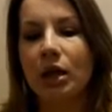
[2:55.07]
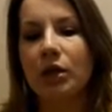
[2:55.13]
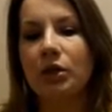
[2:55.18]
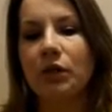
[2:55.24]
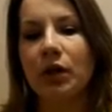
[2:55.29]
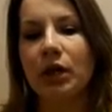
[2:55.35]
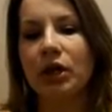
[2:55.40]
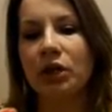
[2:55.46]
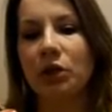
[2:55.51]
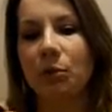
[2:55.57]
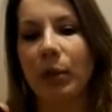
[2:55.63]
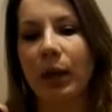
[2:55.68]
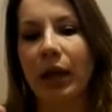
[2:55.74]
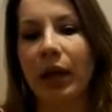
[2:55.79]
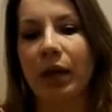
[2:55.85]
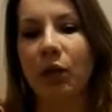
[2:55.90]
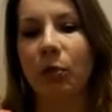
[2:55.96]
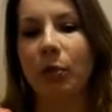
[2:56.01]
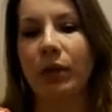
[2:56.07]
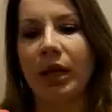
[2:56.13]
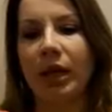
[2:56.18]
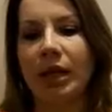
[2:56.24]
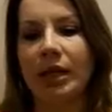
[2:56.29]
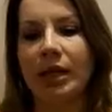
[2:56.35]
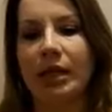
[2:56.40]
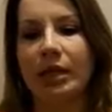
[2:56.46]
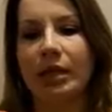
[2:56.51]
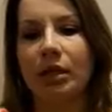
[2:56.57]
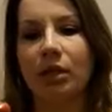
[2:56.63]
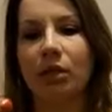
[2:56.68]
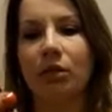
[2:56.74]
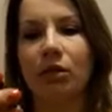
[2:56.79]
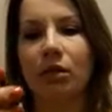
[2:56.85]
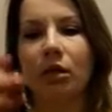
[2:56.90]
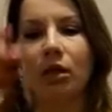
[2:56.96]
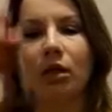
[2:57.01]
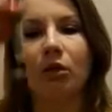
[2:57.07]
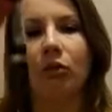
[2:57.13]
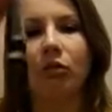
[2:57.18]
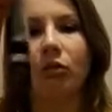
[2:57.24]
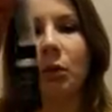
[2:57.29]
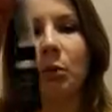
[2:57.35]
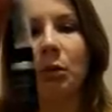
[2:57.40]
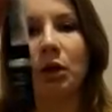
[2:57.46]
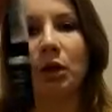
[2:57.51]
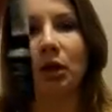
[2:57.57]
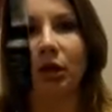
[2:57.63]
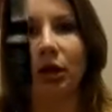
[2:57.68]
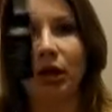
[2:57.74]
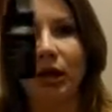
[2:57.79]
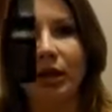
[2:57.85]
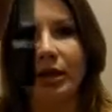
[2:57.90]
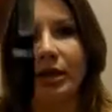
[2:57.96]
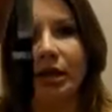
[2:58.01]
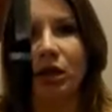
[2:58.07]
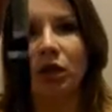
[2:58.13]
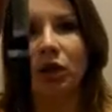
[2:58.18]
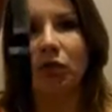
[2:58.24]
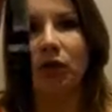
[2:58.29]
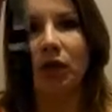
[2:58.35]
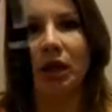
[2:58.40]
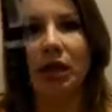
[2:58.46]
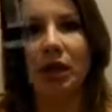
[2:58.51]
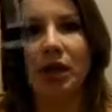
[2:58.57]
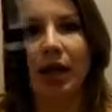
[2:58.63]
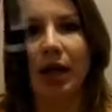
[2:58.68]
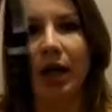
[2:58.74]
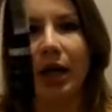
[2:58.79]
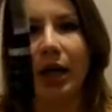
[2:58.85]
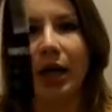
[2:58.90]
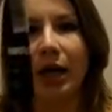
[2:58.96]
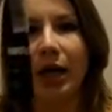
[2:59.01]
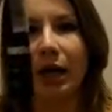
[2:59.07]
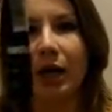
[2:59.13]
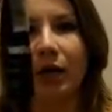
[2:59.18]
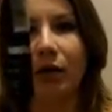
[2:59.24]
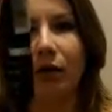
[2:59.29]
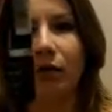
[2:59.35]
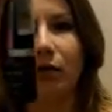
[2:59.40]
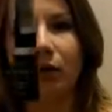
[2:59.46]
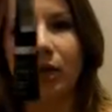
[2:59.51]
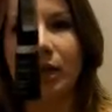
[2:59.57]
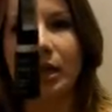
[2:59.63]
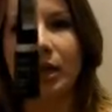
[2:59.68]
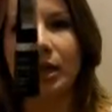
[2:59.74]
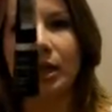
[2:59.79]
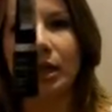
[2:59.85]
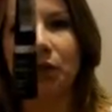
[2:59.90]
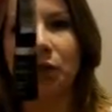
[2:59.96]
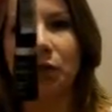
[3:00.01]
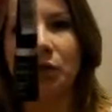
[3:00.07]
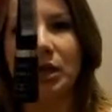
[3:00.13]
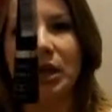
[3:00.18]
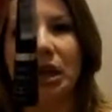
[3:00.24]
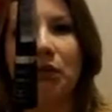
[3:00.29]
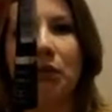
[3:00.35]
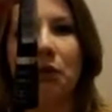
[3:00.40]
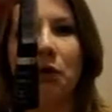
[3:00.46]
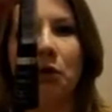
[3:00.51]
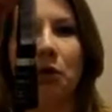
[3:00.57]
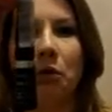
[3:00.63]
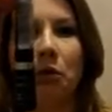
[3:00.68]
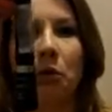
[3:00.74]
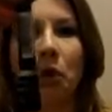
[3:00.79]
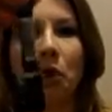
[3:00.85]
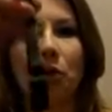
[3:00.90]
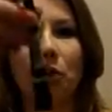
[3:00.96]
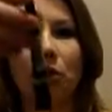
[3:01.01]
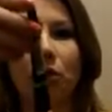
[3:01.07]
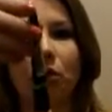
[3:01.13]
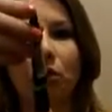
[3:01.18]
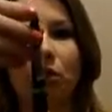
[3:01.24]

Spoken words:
So I ended up picking up this Rimmel Exagerate eyeliner in 001,